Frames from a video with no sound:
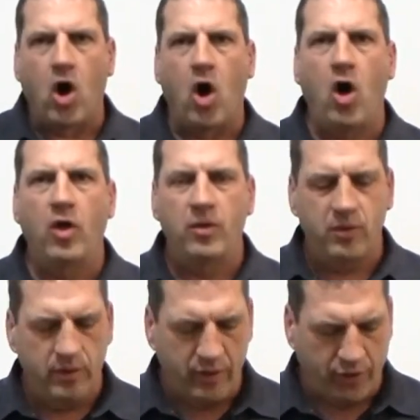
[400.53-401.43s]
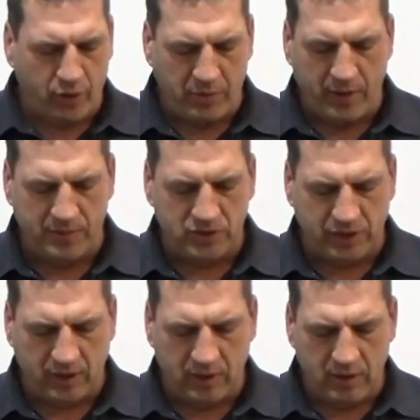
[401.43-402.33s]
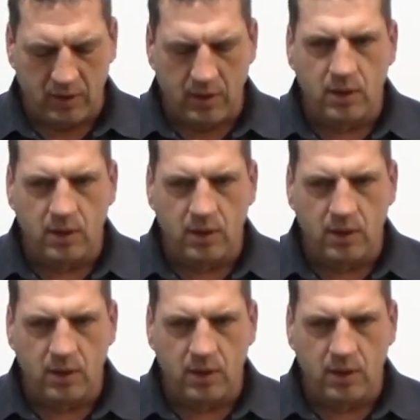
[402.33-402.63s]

all the thermal imaging,